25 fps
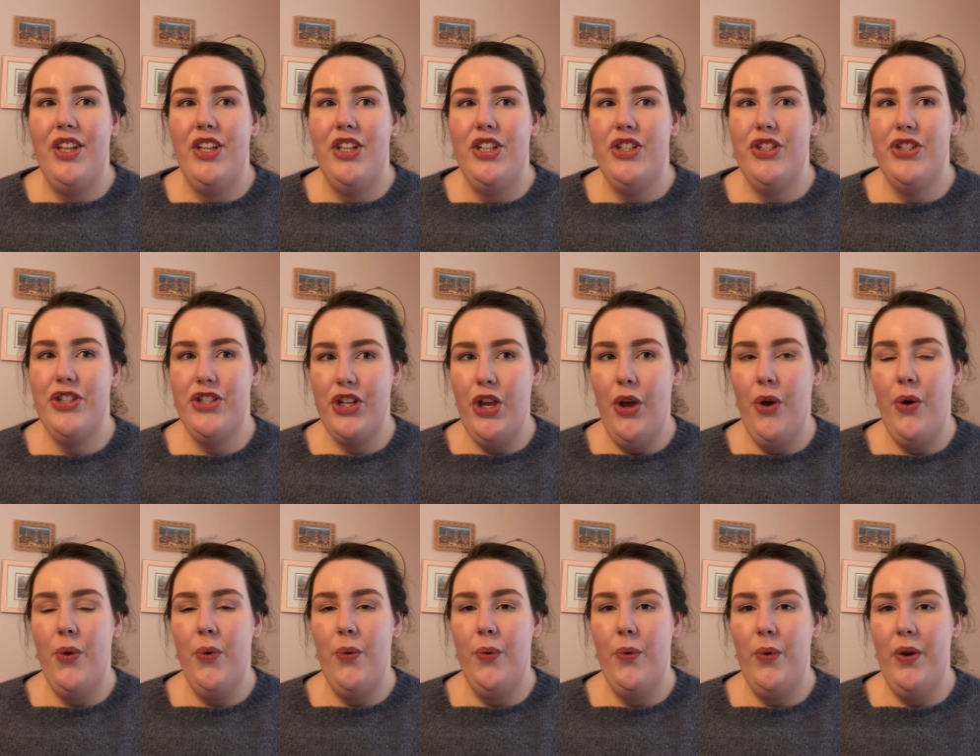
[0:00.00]

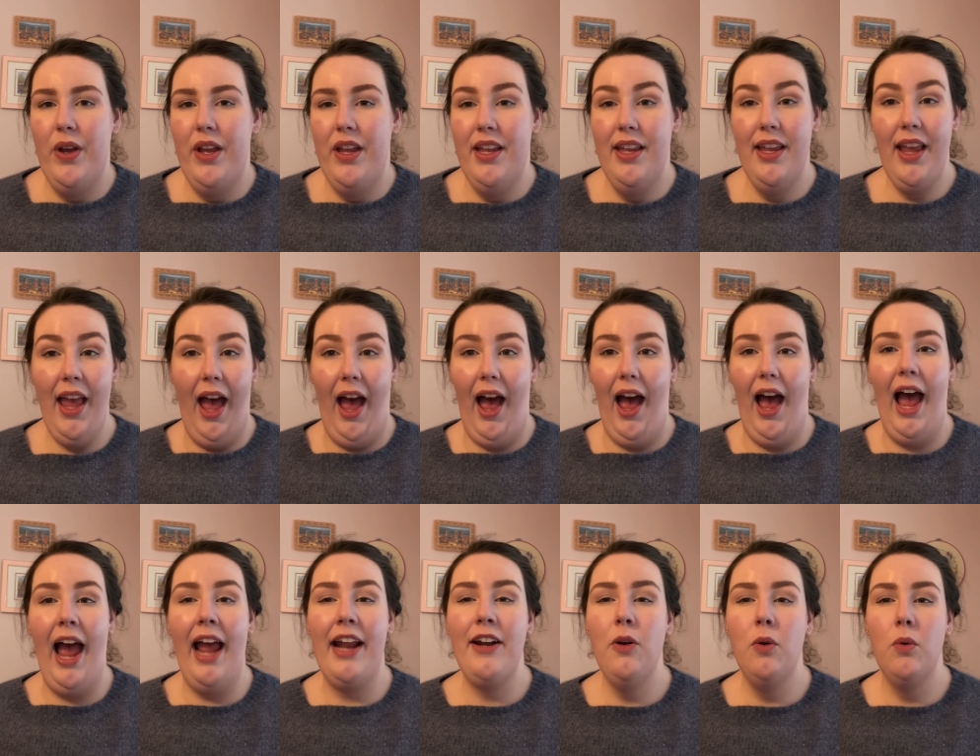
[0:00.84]
so yeah,
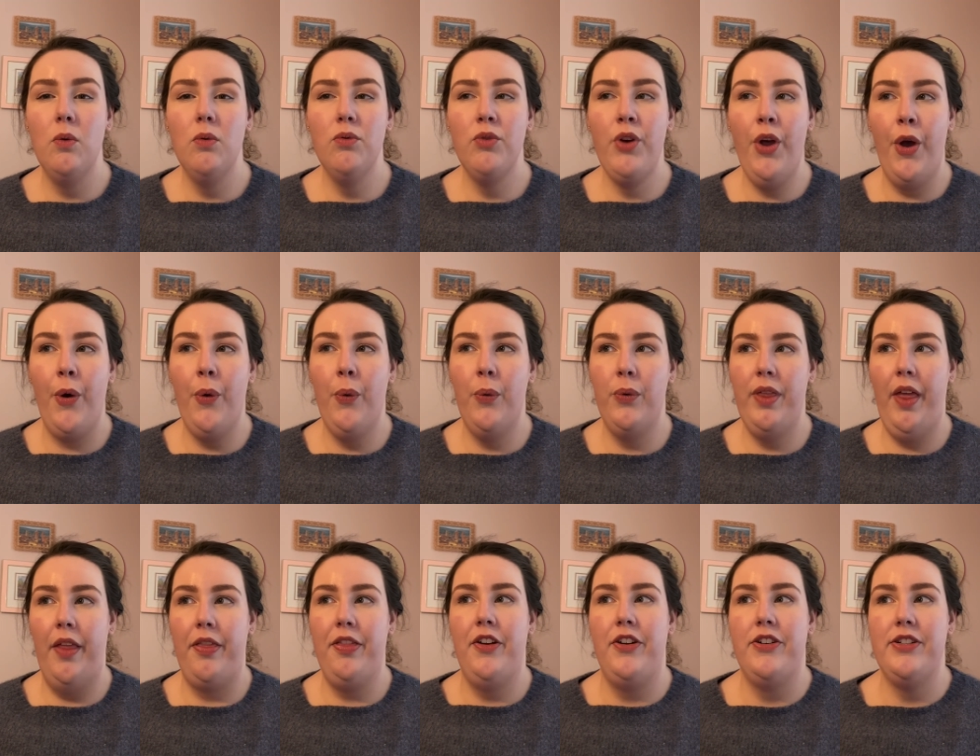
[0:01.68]
I don't know
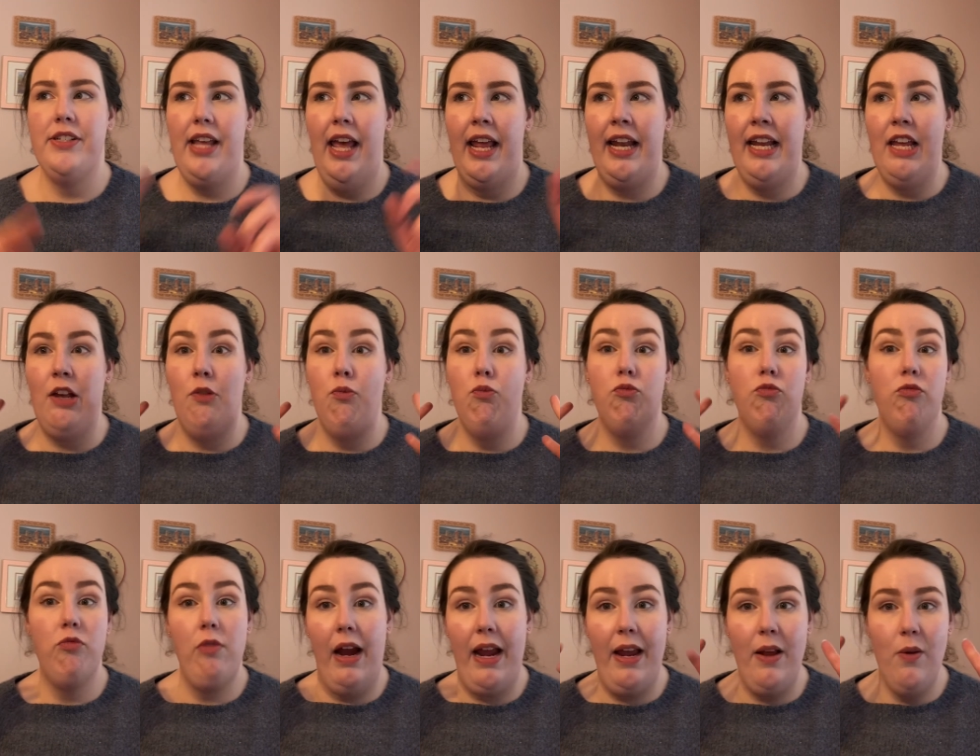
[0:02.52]
that there's any
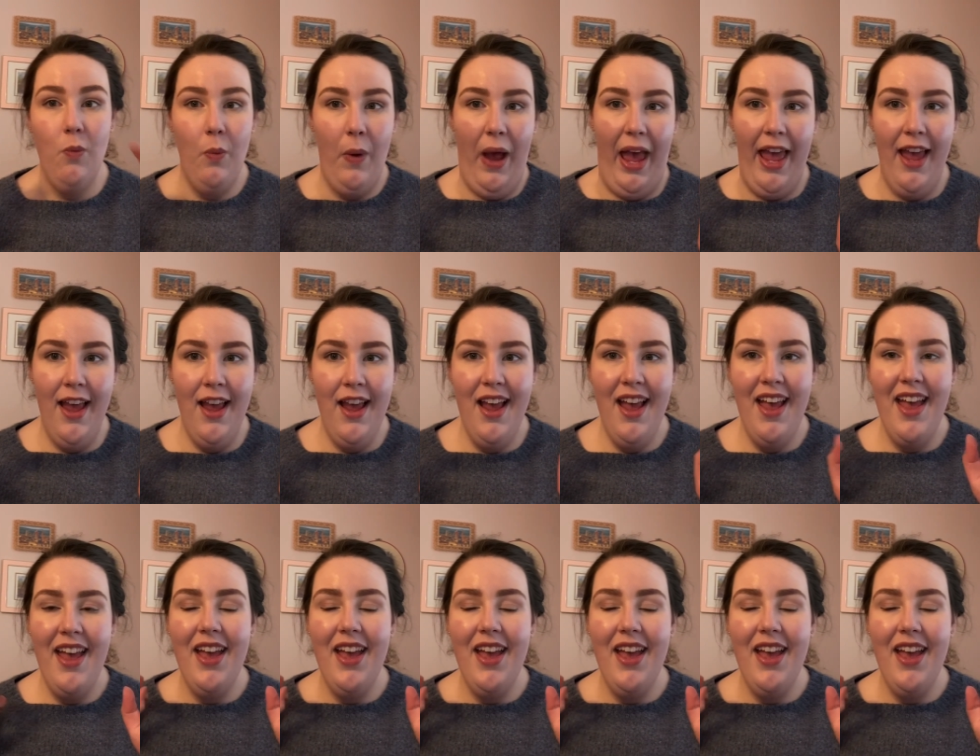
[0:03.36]
right way